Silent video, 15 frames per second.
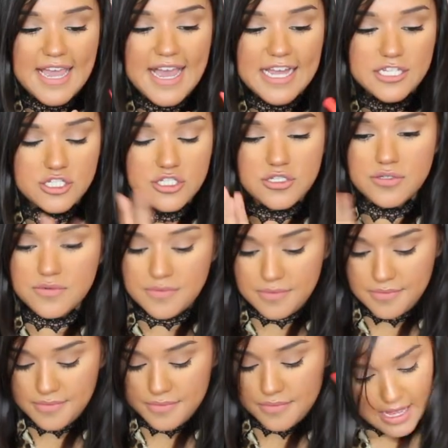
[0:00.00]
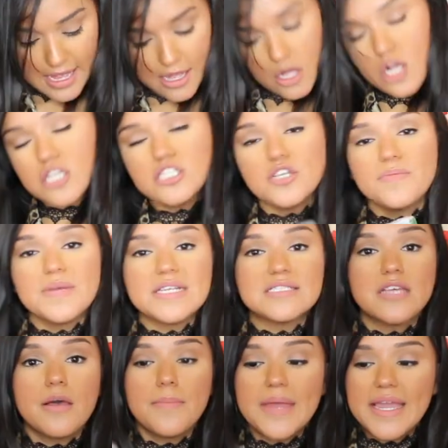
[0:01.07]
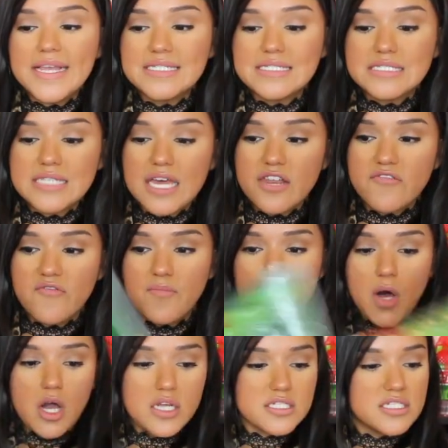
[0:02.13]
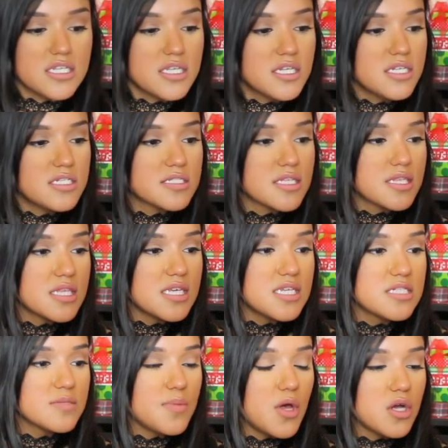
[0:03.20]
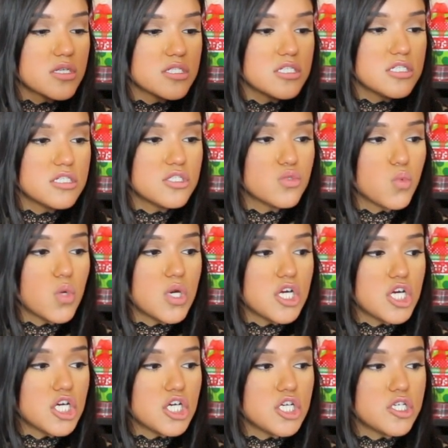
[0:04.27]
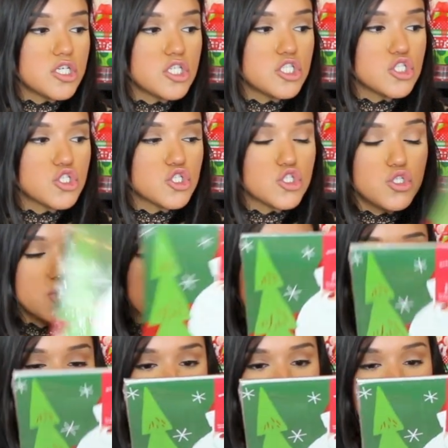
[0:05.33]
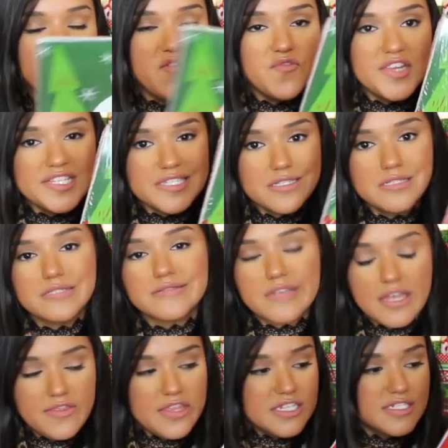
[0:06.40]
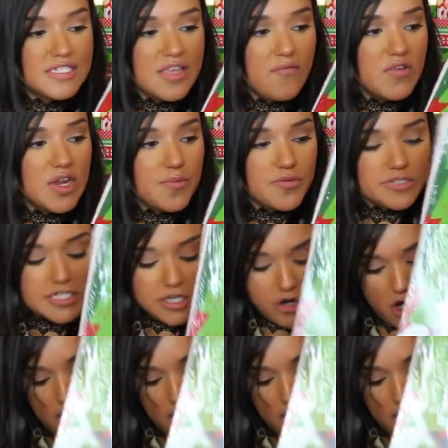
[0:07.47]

I had to. I also picked up a set of boxes. These boxes were $2.50 and then 70%